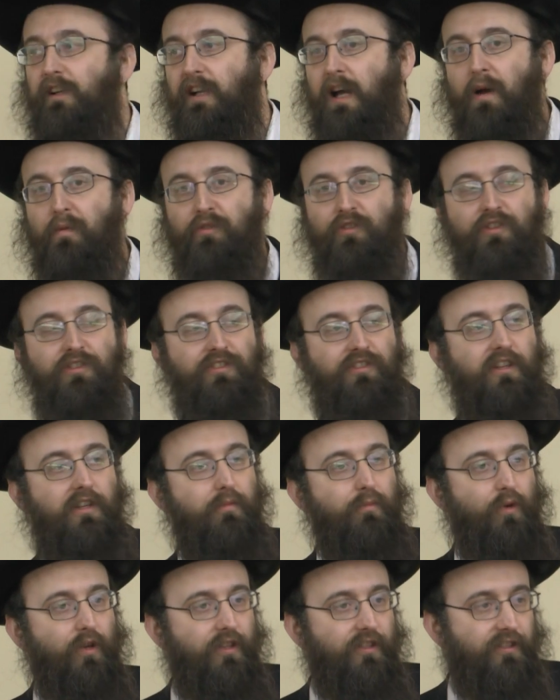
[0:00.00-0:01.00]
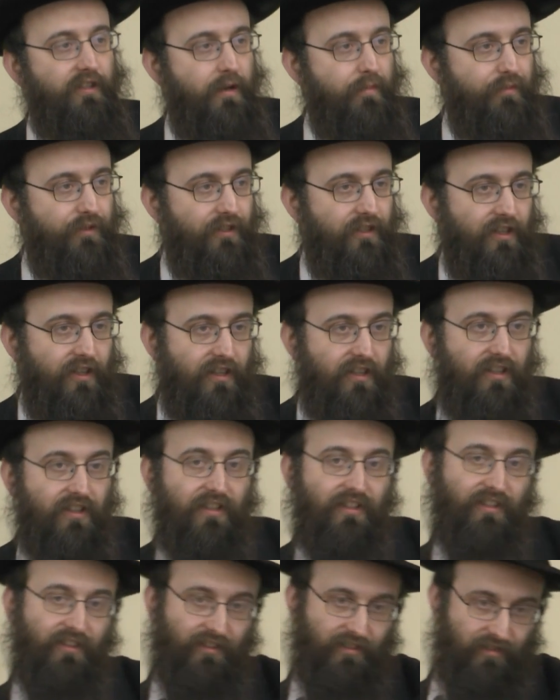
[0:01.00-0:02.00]
and how much is considered more than temporary?
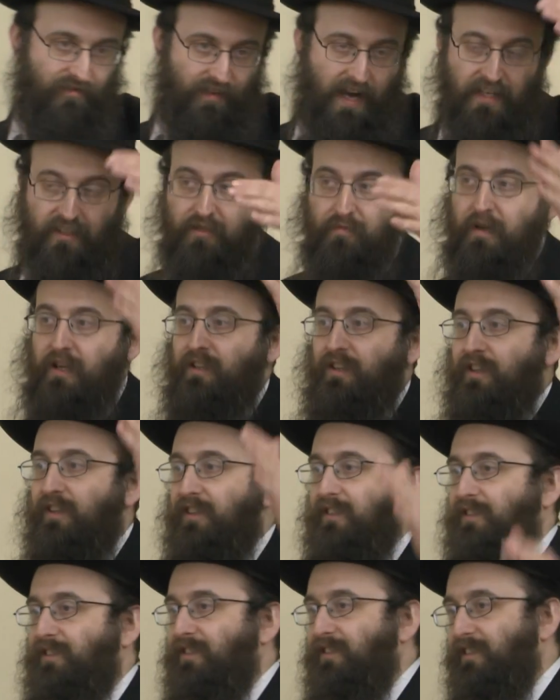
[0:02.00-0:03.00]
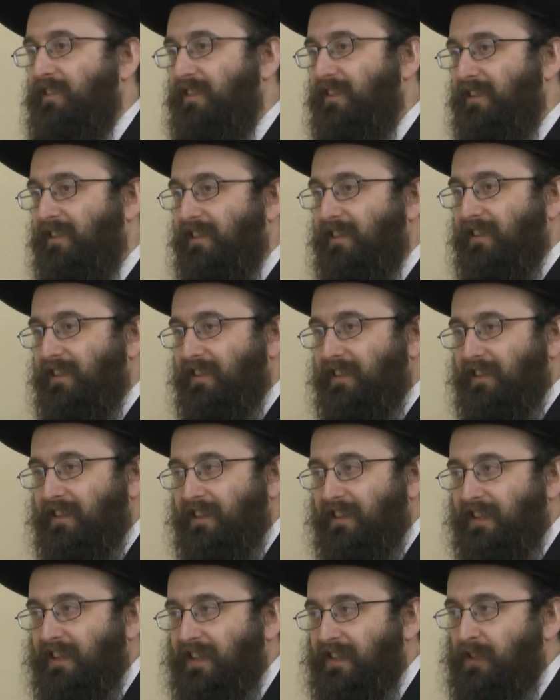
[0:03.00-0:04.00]
Weiter machlokas.
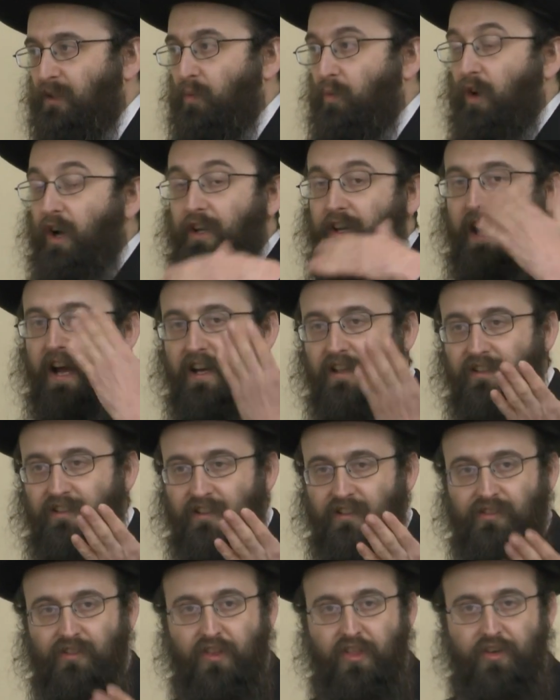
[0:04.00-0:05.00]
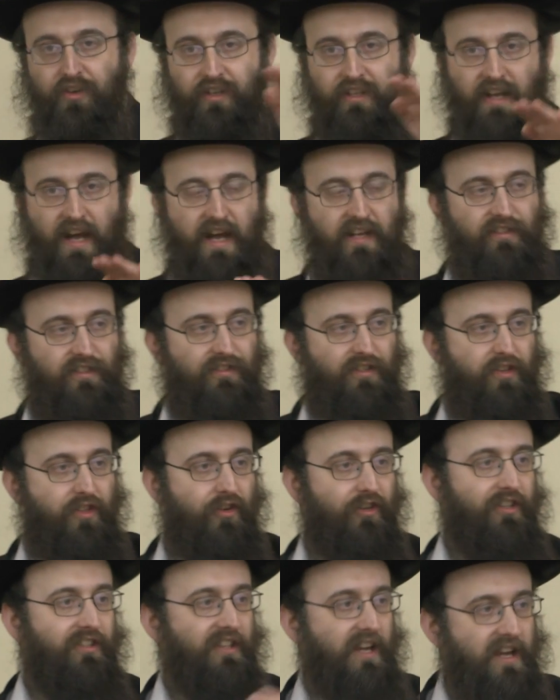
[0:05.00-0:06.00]
Is it one night? Is it 3 nights? Is it
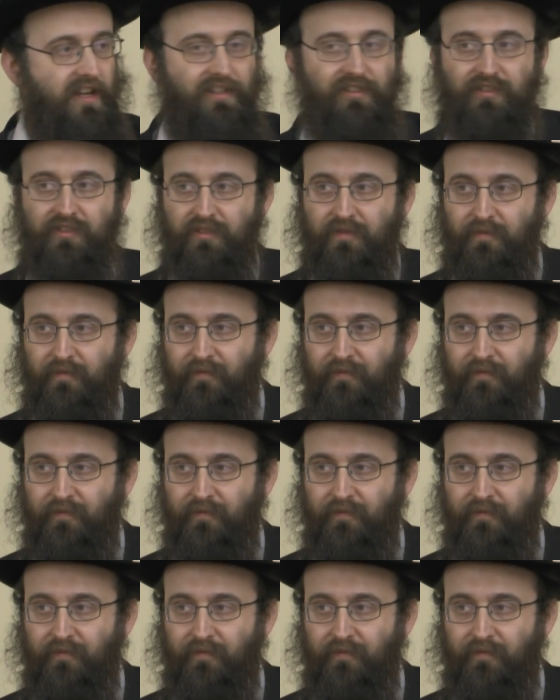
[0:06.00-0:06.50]
30 days?